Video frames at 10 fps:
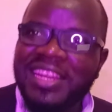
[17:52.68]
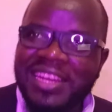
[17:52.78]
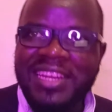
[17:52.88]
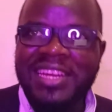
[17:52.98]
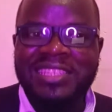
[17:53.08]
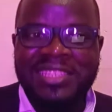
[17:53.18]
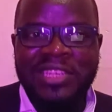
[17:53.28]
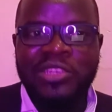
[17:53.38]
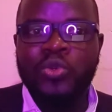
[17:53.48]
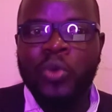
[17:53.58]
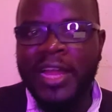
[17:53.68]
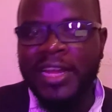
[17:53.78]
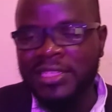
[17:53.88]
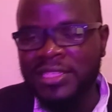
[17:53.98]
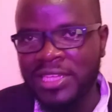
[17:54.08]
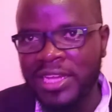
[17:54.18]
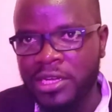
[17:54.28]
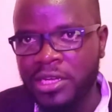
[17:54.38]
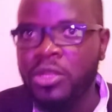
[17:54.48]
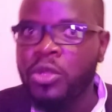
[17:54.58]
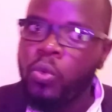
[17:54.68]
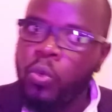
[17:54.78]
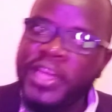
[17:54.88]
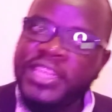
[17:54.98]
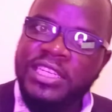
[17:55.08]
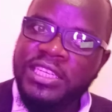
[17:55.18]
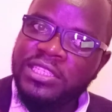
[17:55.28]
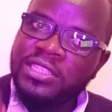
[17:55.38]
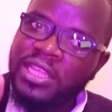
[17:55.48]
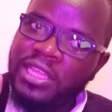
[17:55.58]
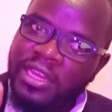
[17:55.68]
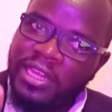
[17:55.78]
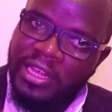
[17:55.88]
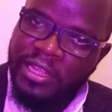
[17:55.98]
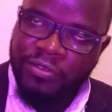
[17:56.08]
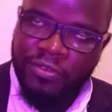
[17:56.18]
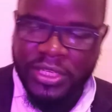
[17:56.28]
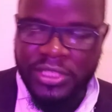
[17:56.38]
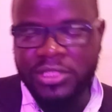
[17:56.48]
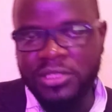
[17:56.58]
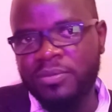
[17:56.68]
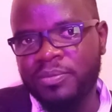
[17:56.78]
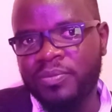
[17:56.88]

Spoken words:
let us seek to understand what is leverage